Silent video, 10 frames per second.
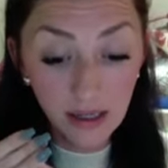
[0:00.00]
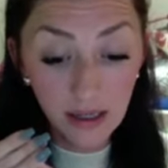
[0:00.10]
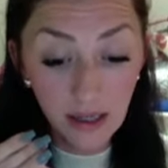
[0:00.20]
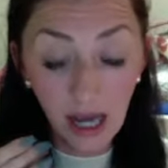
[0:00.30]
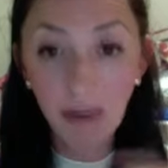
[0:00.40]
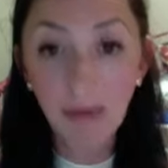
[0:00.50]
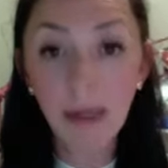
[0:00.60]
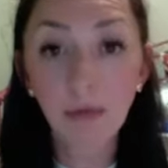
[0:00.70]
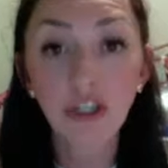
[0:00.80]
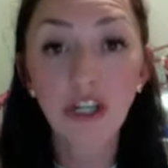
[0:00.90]
how many
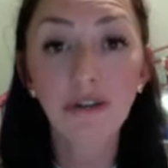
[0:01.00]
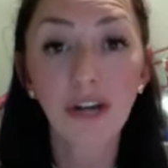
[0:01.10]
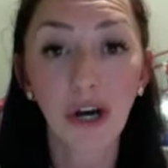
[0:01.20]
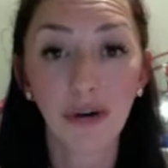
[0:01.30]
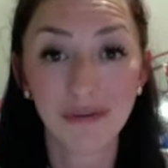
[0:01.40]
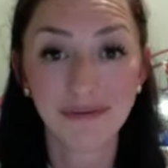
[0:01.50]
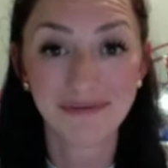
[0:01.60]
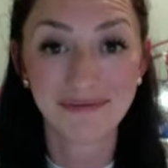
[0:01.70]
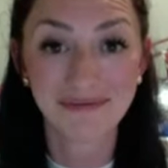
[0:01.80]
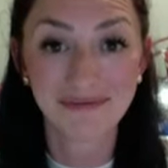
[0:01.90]
people do you know
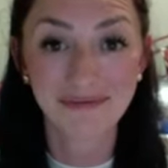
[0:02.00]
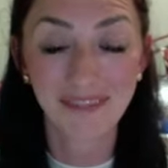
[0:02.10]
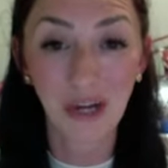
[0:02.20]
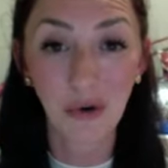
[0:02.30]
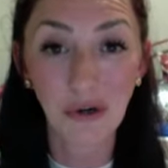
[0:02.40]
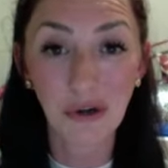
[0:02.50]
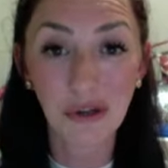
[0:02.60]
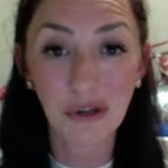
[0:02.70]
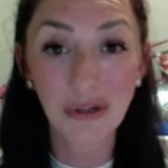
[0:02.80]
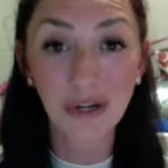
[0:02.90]
that order
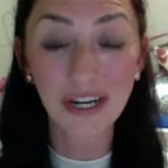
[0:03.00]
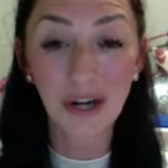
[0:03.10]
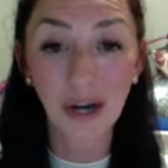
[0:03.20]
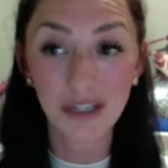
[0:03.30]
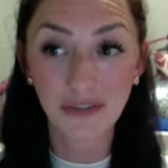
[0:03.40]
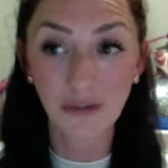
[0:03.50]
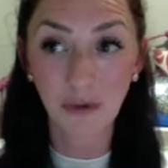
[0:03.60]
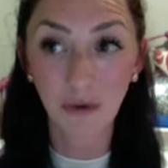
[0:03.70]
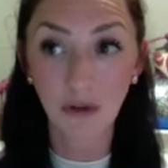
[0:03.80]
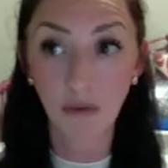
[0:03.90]
$30 from
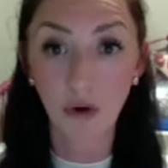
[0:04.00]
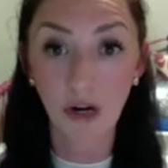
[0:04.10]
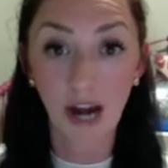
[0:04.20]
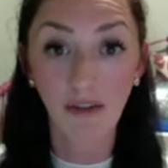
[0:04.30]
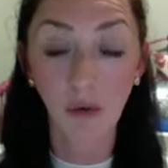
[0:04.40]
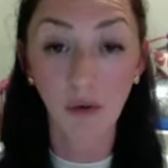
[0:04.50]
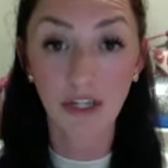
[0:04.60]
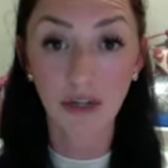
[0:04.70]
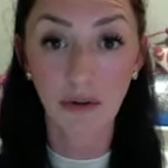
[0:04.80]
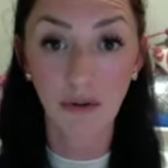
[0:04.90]
you or more every 1,
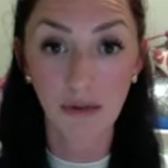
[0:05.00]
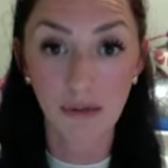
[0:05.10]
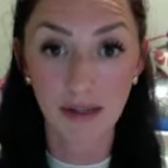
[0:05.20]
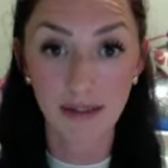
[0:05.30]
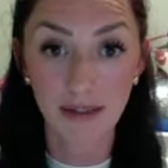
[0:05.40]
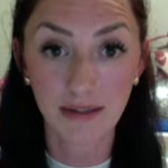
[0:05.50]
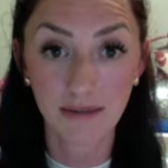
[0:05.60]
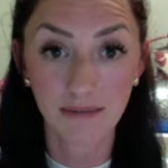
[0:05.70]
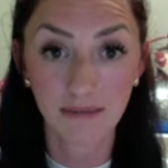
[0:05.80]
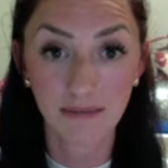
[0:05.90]
2, or 3 months?
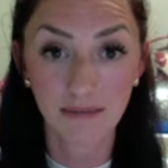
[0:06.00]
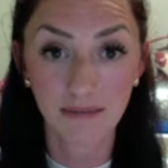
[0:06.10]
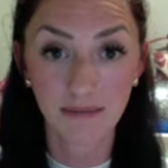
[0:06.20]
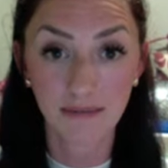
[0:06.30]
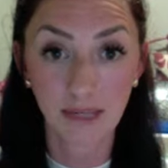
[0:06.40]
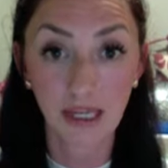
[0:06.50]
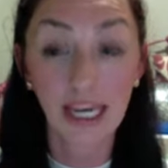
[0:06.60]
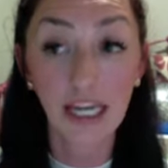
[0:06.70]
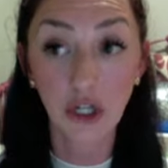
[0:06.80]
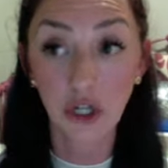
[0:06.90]

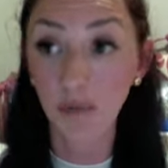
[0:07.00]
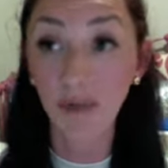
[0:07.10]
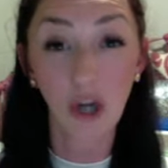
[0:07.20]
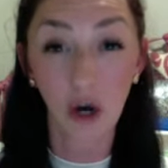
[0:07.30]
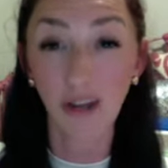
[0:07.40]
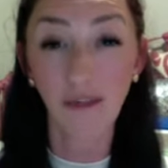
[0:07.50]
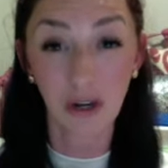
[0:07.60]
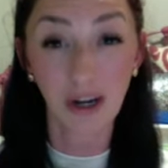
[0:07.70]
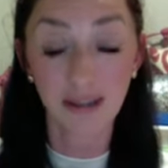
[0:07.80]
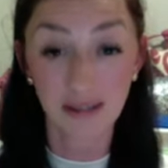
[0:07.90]
It should be all of your
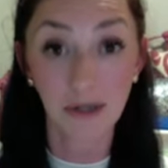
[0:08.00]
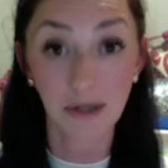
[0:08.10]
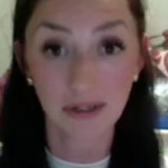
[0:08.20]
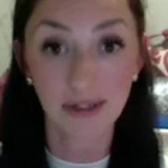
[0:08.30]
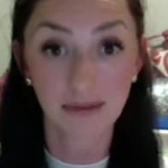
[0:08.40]
customers.